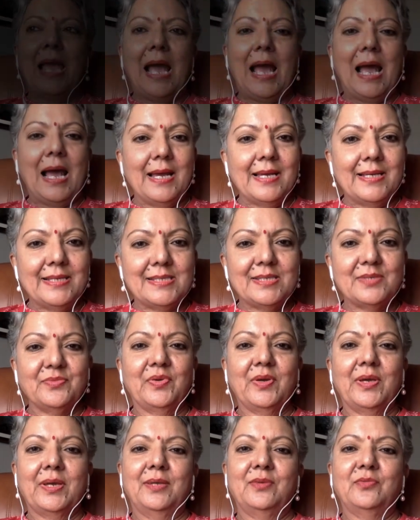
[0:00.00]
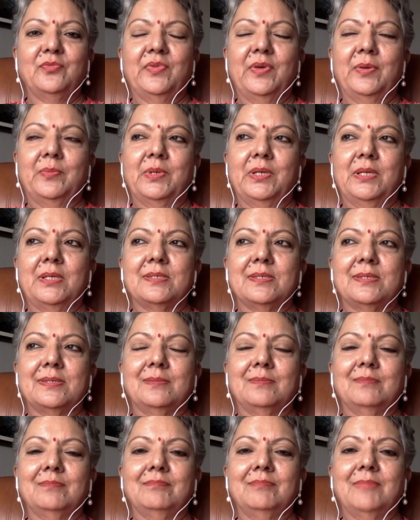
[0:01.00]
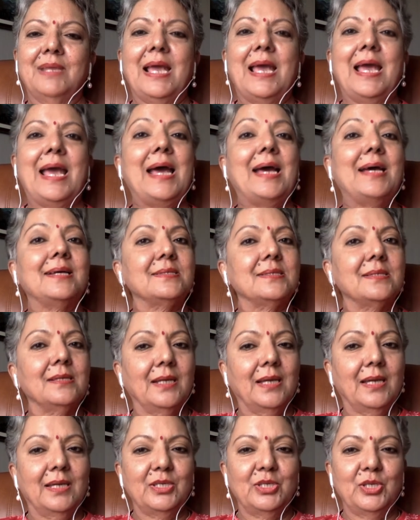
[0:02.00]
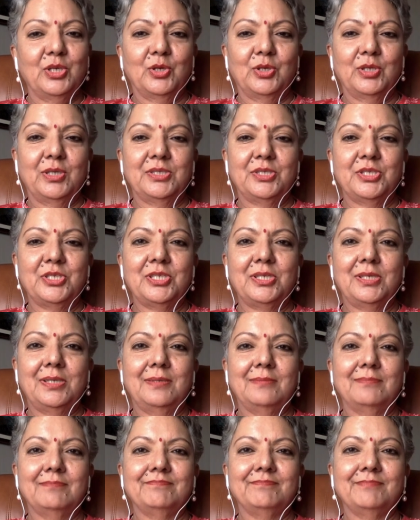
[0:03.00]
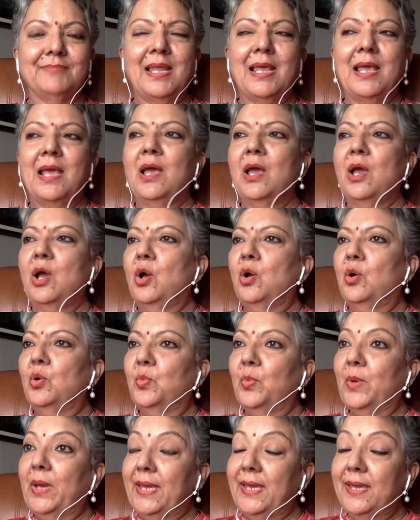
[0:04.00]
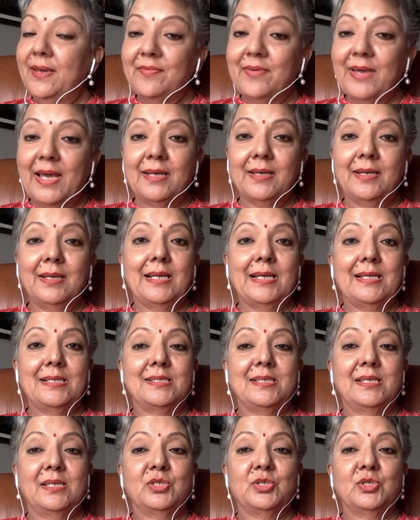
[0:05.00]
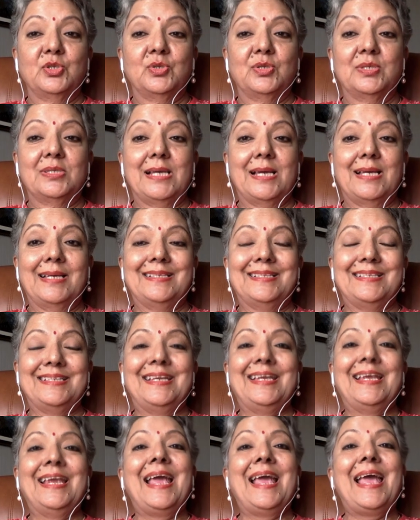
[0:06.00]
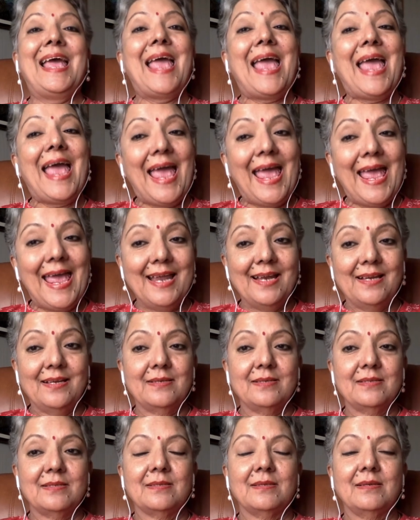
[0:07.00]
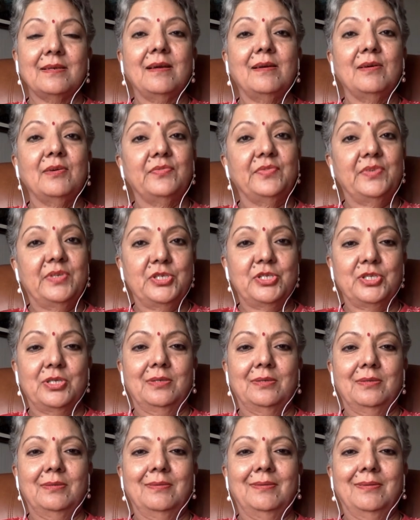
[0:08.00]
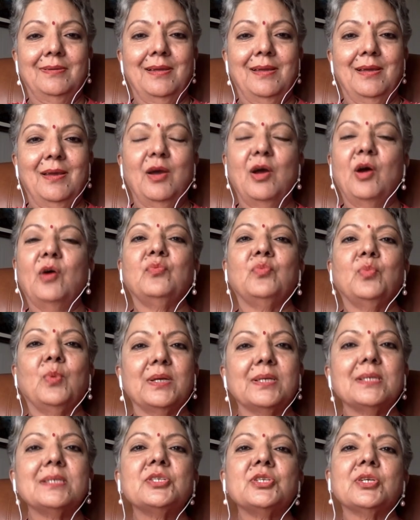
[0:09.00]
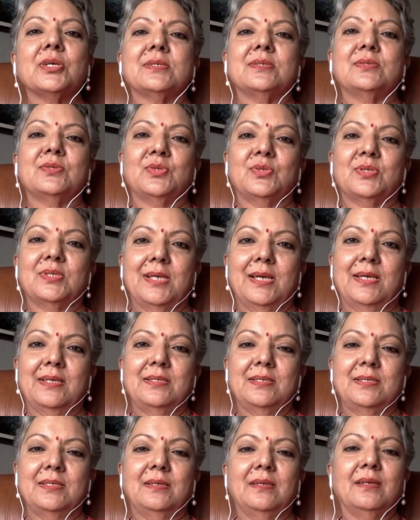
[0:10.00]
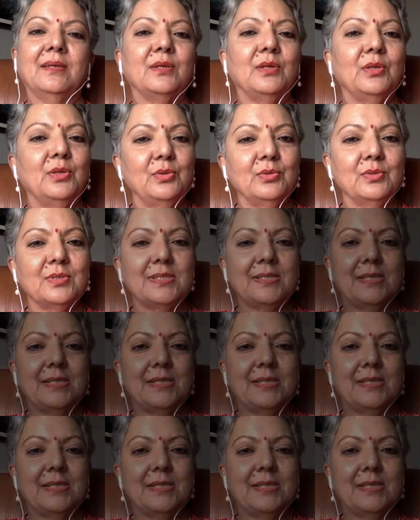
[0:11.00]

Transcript: I define feminism as an ideology, a way of analyzing society, and a vision of what a just society looks